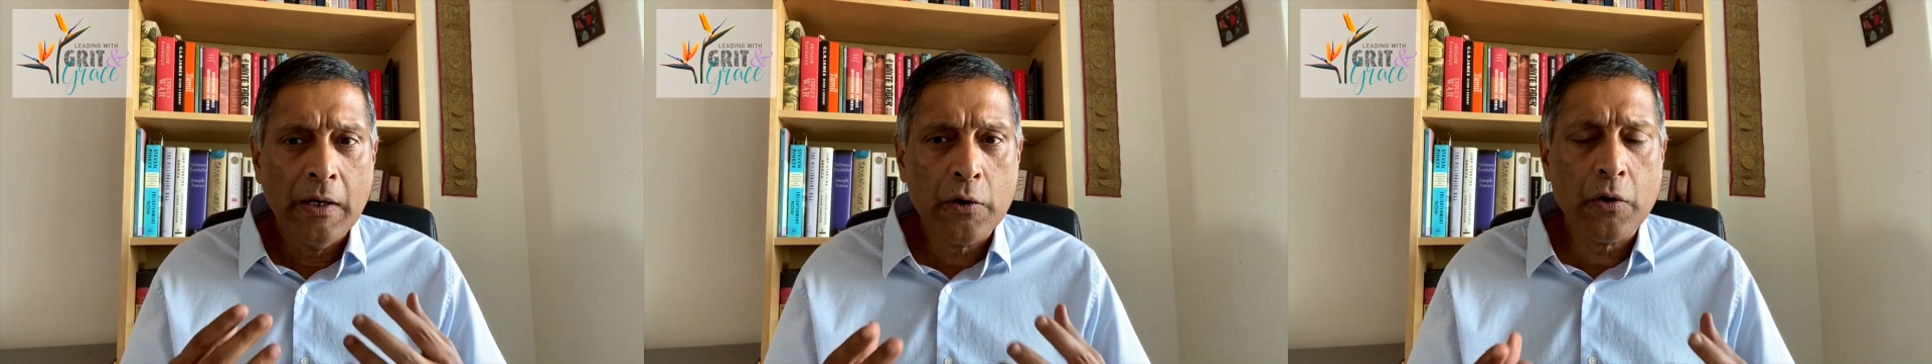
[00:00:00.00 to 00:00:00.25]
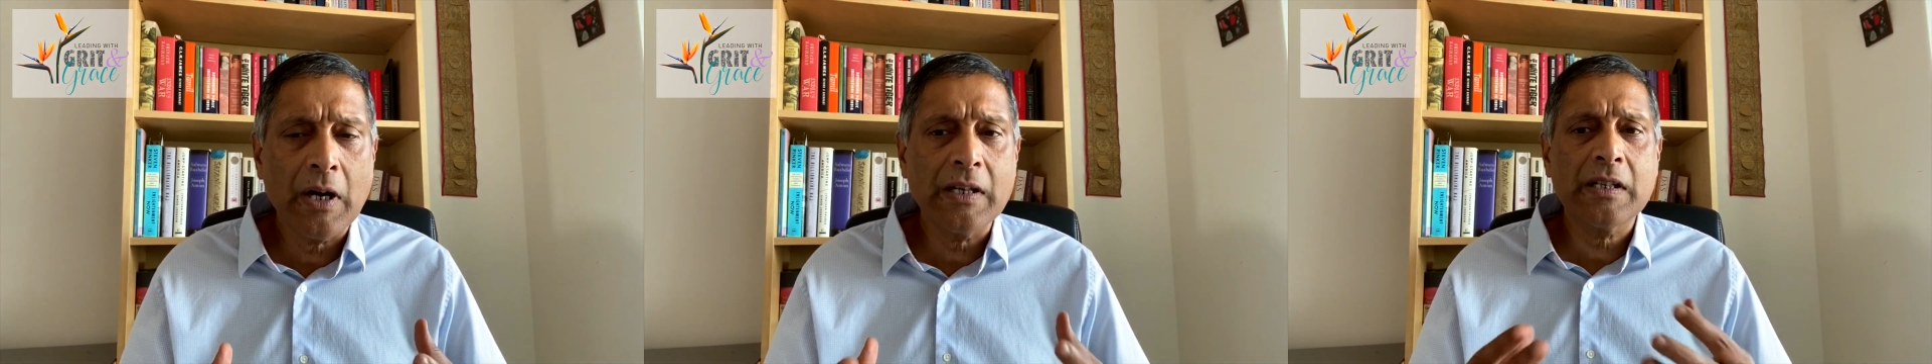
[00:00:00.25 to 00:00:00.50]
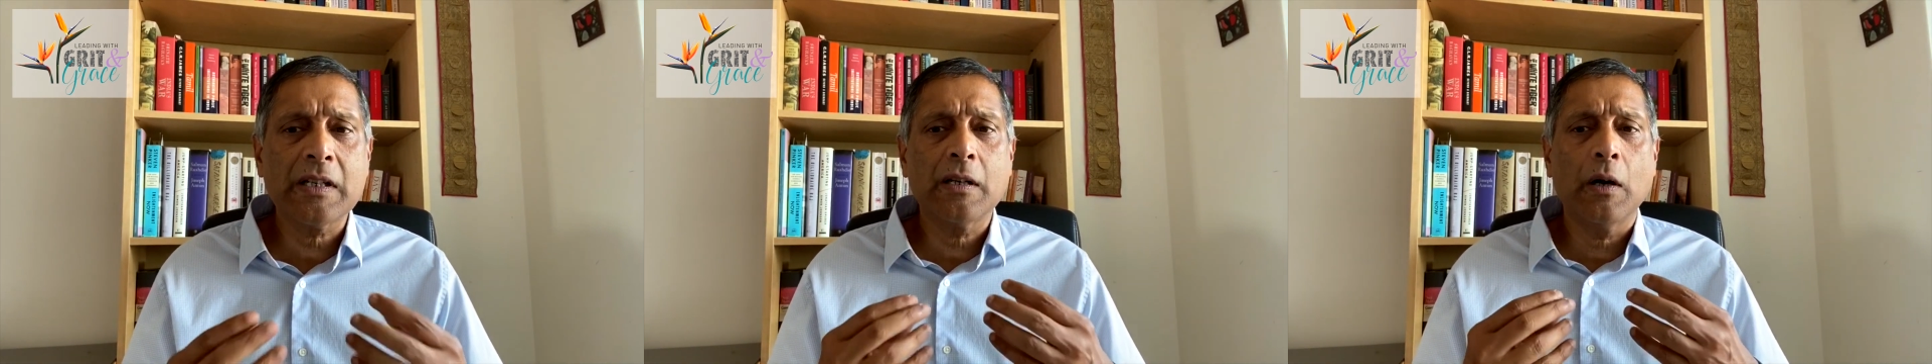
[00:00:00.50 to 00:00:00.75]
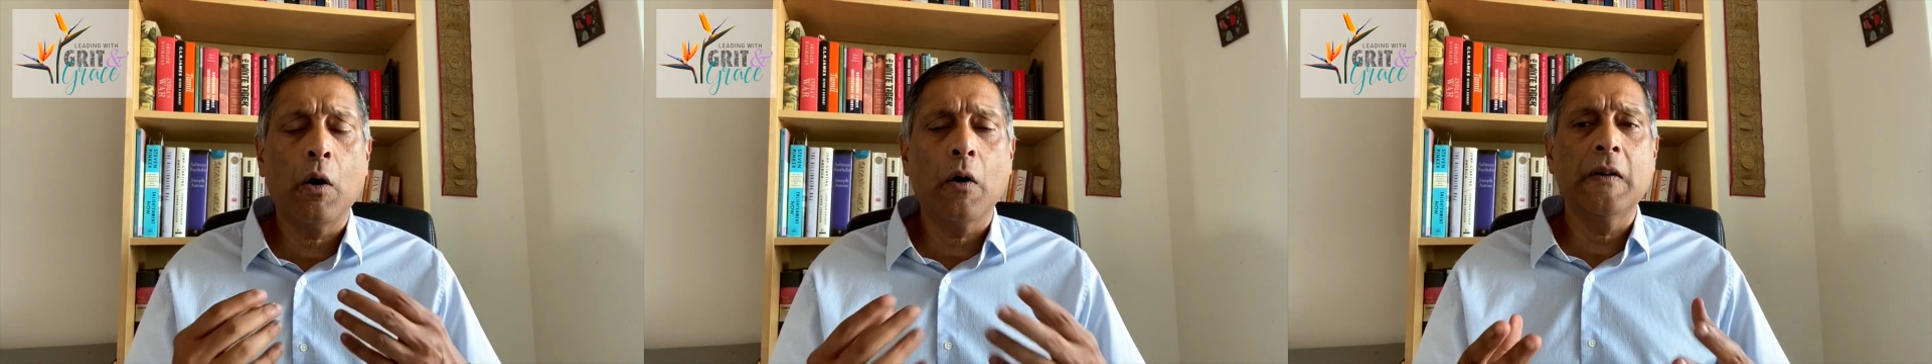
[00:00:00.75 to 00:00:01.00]
trust,
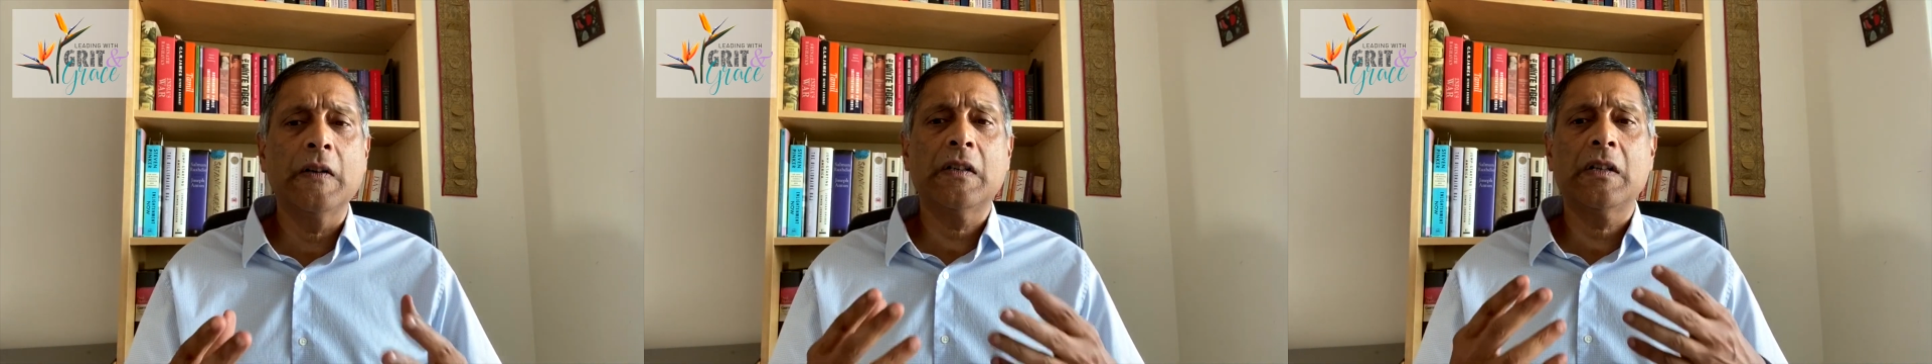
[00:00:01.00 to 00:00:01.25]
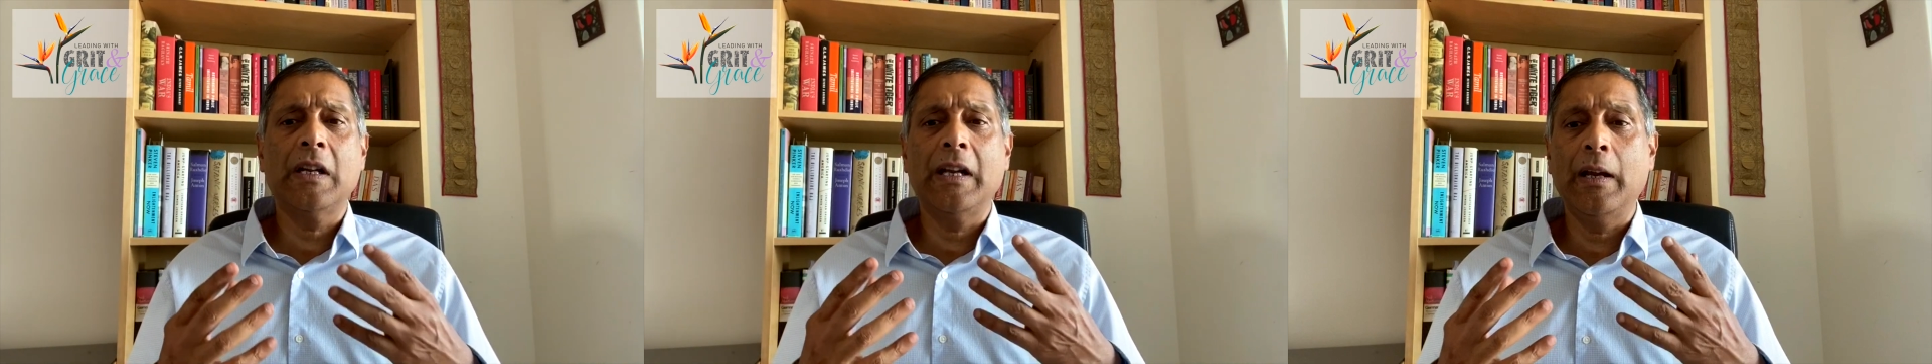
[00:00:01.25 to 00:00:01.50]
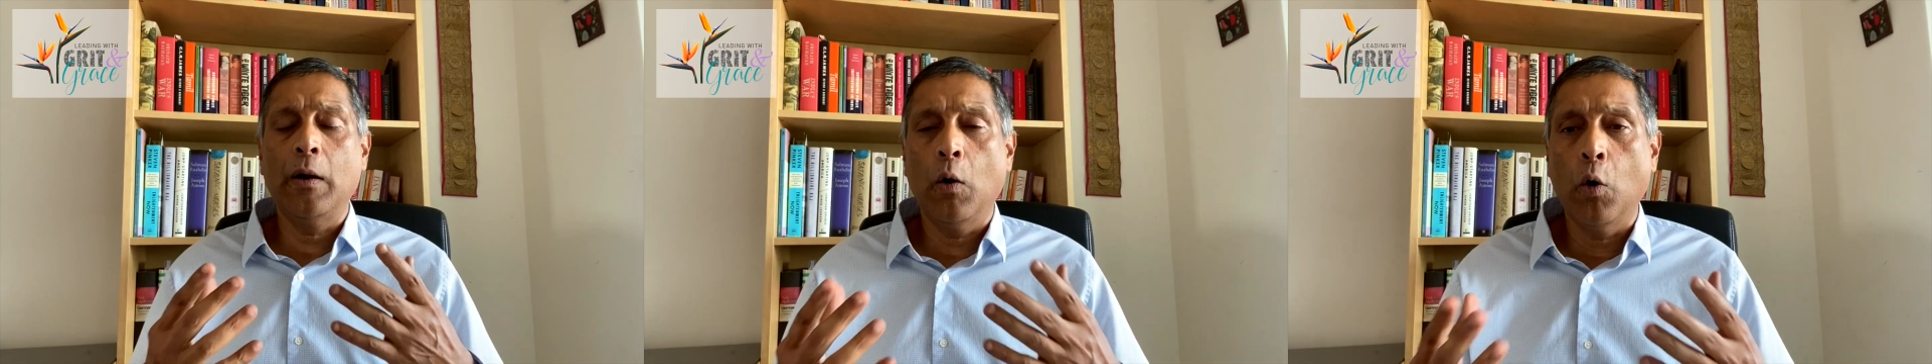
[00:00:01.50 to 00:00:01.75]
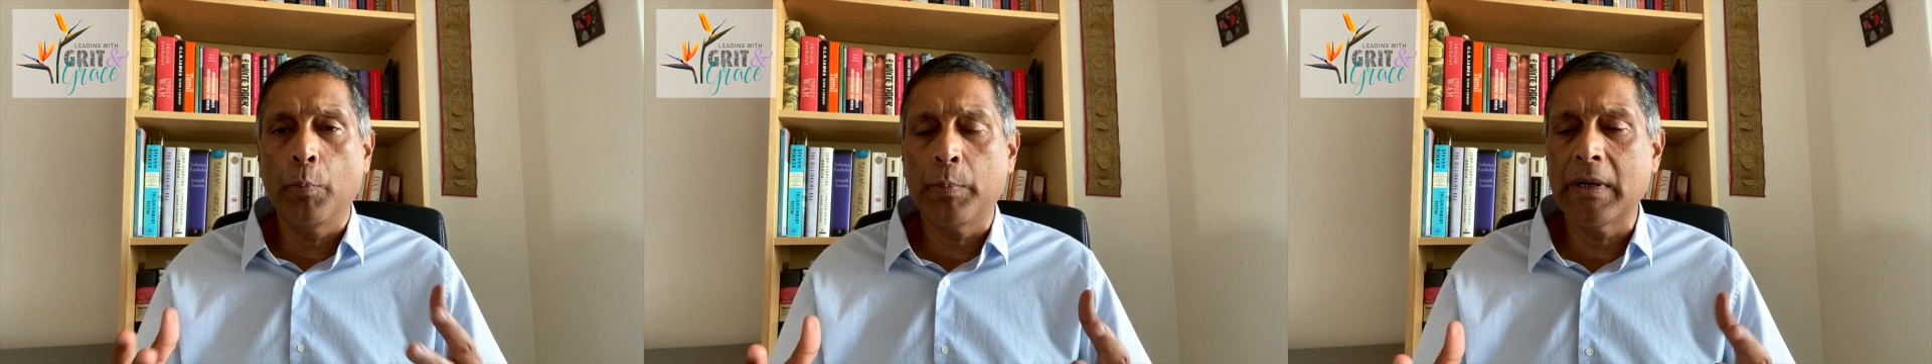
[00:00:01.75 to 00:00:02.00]
honesty,
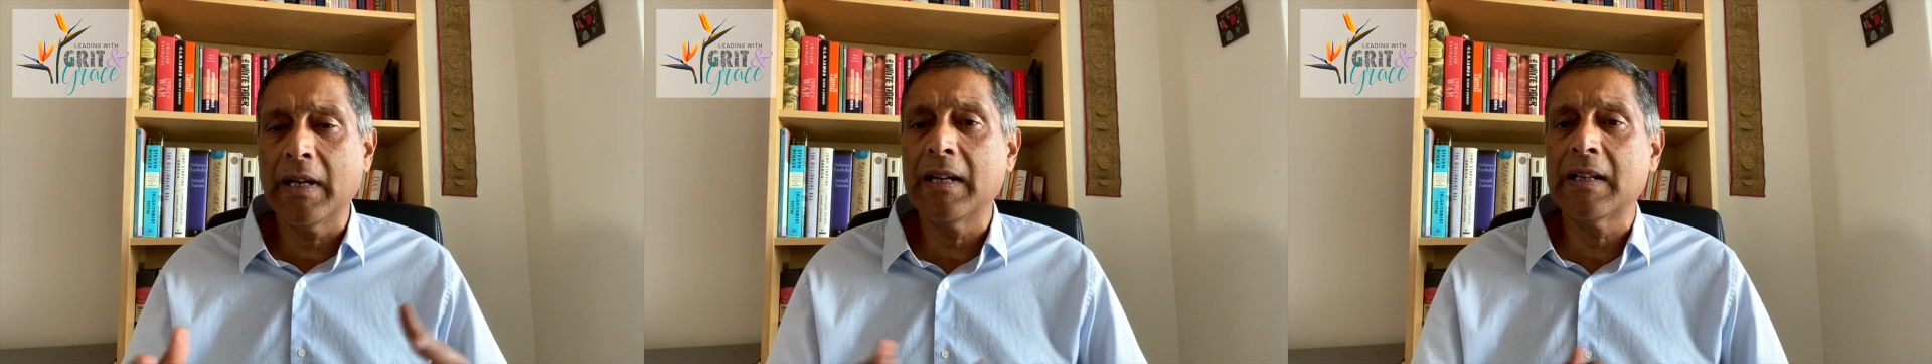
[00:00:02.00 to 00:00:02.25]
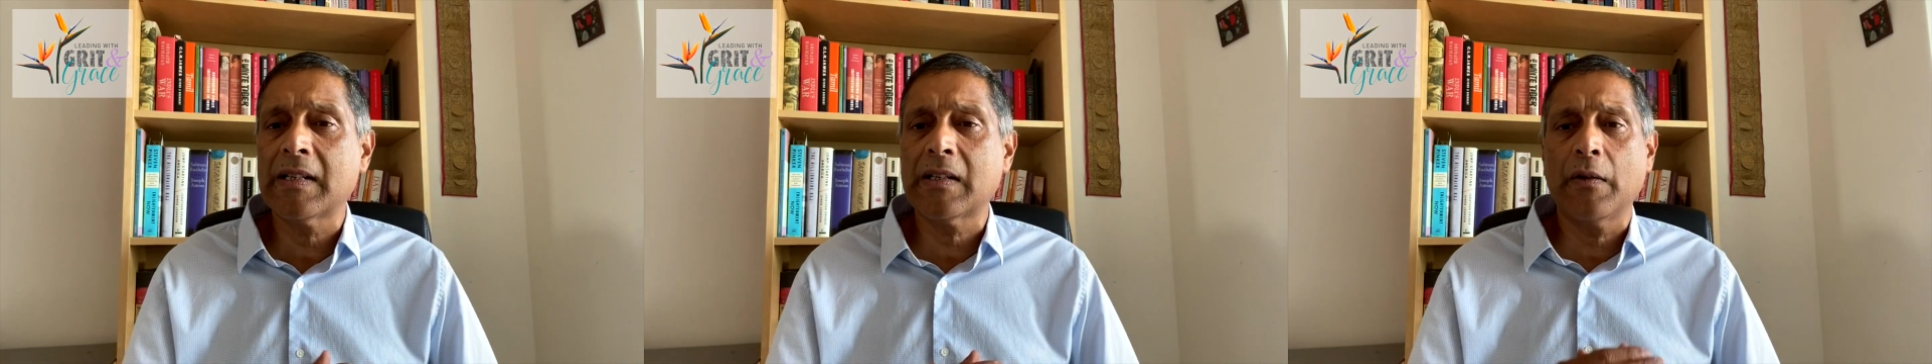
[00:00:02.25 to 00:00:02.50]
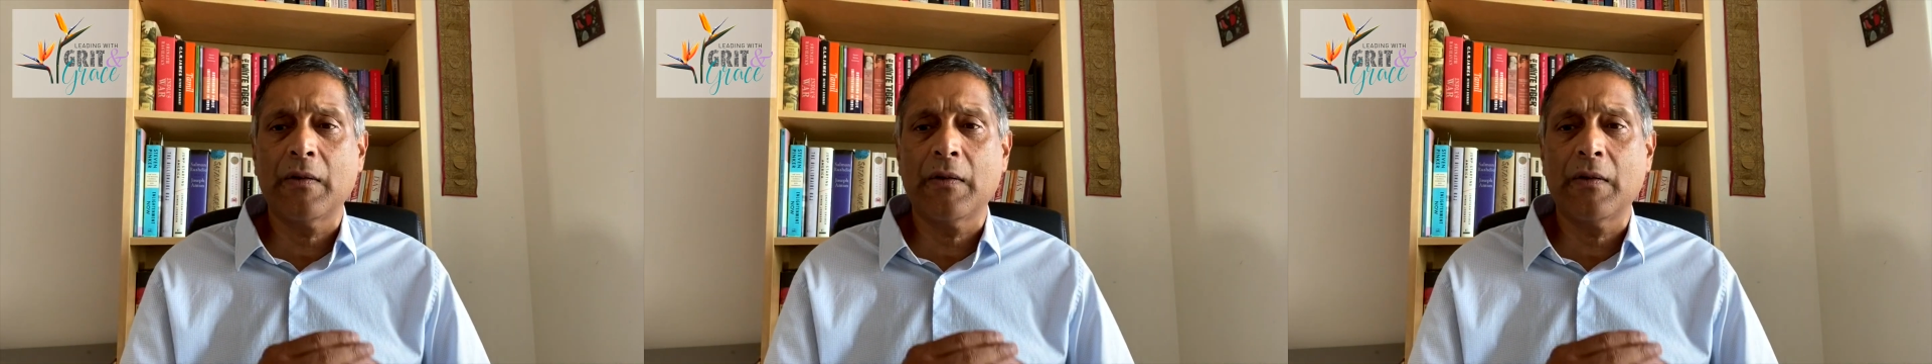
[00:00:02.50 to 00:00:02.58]
openness,